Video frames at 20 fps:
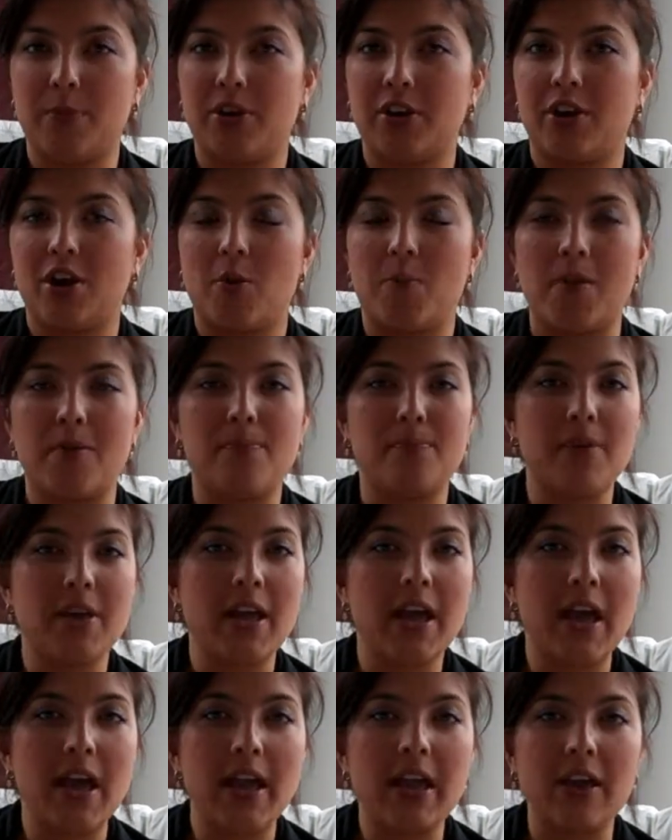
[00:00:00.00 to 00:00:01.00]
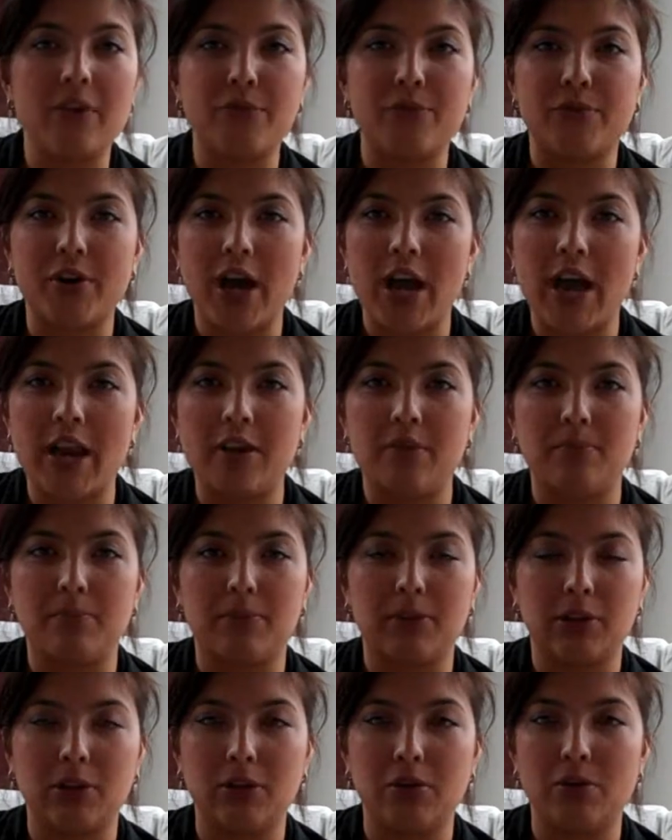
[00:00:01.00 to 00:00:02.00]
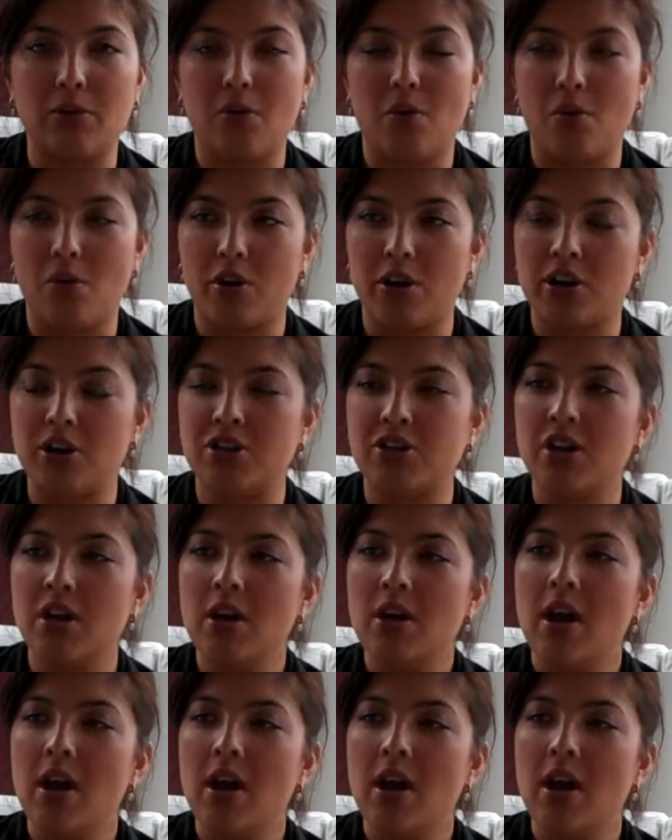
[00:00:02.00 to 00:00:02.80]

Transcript: but they come in pink, in red, in blue, orange.